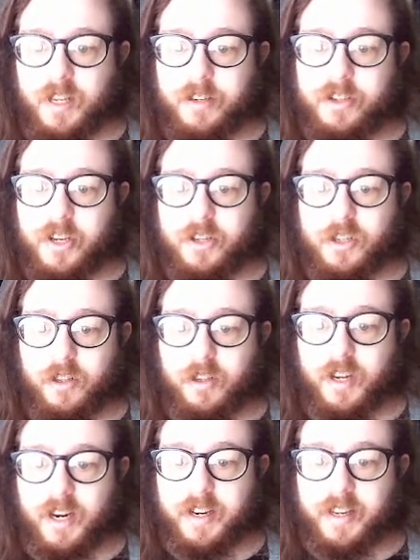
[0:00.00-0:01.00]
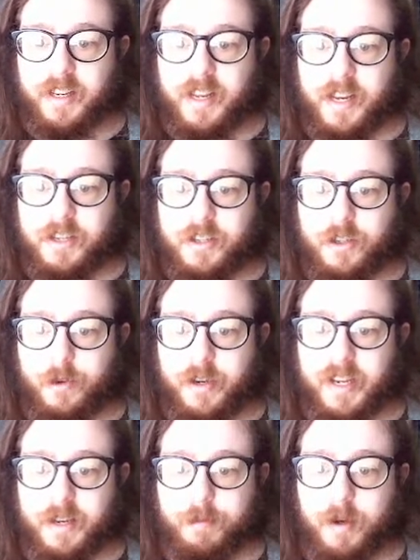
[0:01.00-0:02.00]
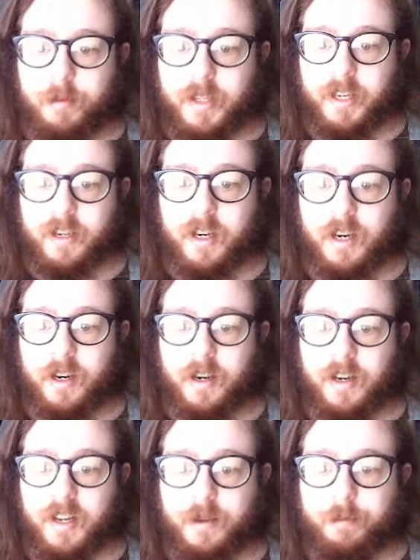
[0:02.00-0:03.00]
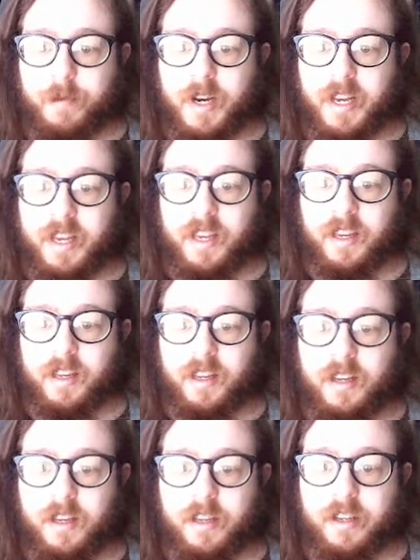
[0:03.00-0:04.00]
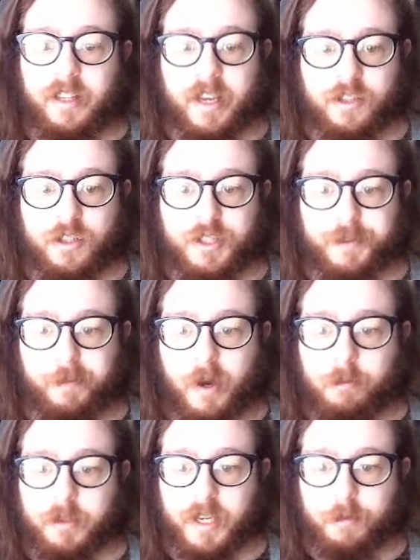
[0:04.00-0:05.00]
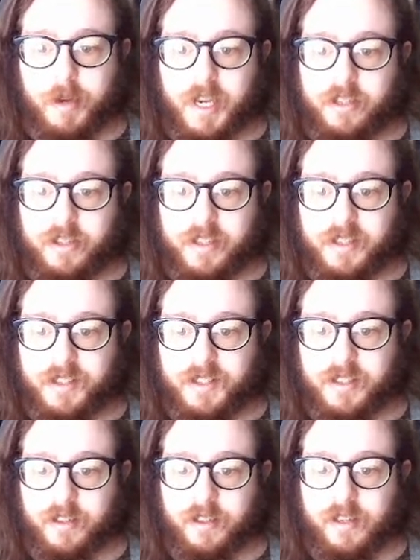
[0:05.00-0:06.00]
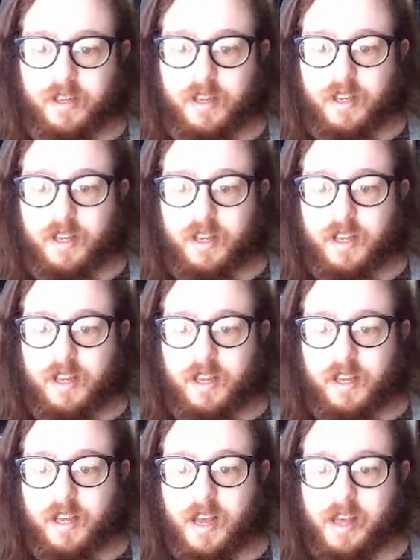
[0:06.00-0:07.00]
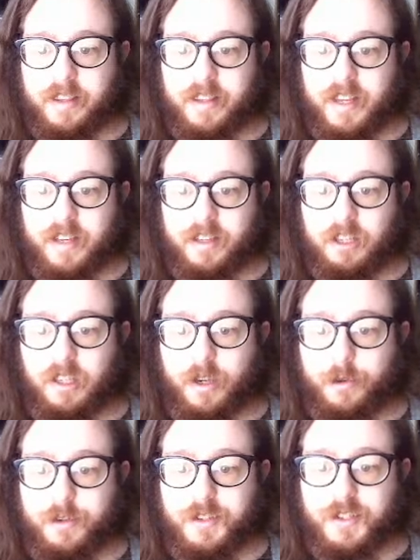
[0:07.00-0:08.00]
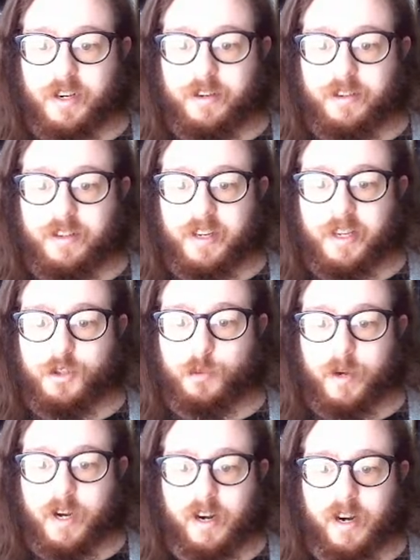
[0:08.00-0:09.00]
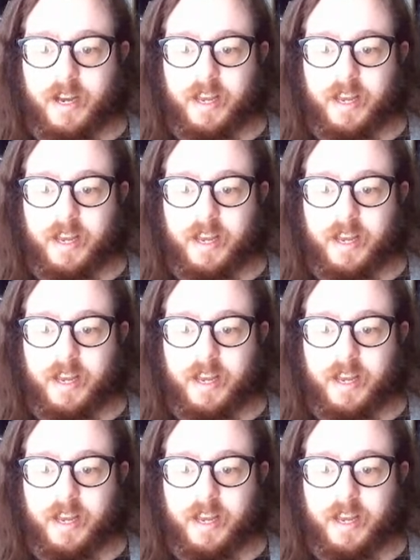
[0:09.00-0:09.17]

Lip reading: Digital Garden and Noting in Public are my collections of public pages. And then Clone Zone is where